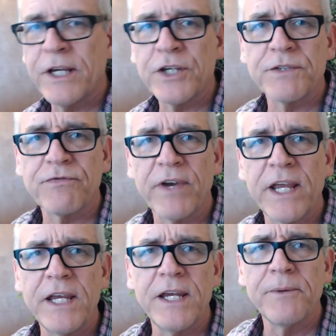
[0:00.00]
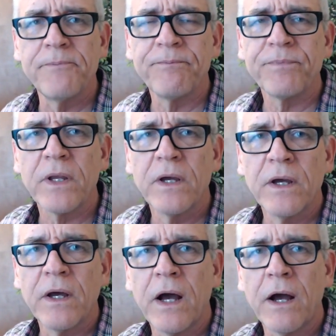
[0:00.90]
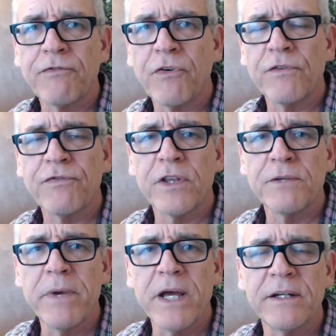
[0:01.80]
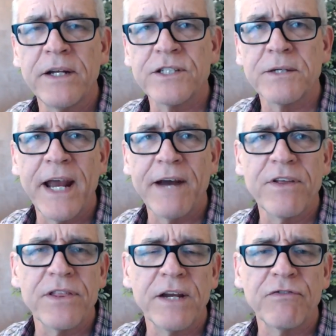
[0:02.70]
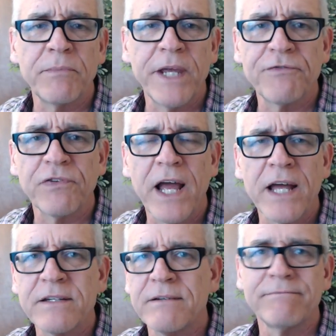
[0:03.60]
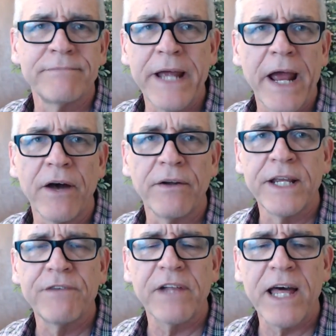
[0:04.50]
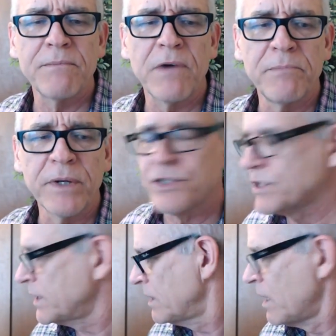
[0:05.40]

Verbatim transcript: is E uh, for, for the men. It's everything from E flat down, E flat above middle C.